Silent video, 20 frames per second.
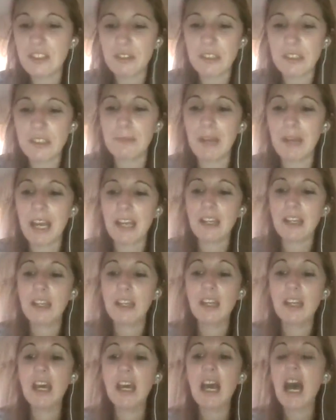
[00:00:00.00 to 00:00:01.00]
explain.
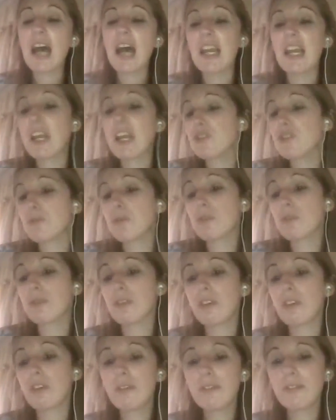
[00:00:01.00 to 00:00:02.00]
And then I just walked
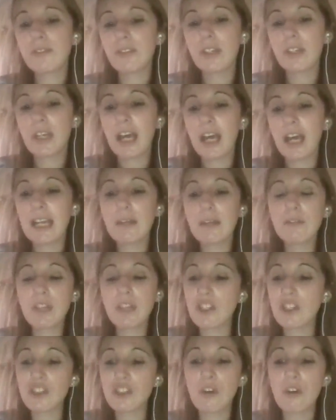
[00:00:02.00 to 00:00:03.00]
off, and he was
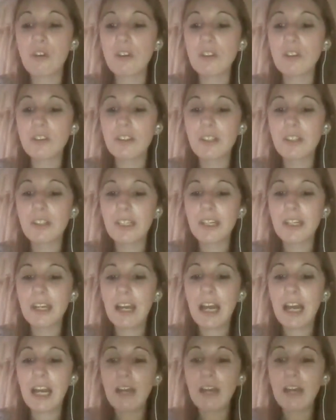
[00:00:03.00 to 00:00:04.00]
like shocked,
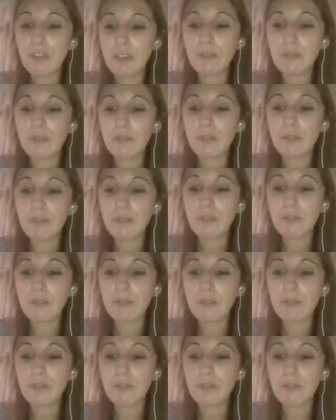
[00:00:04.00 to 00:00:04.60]
and I thought, well,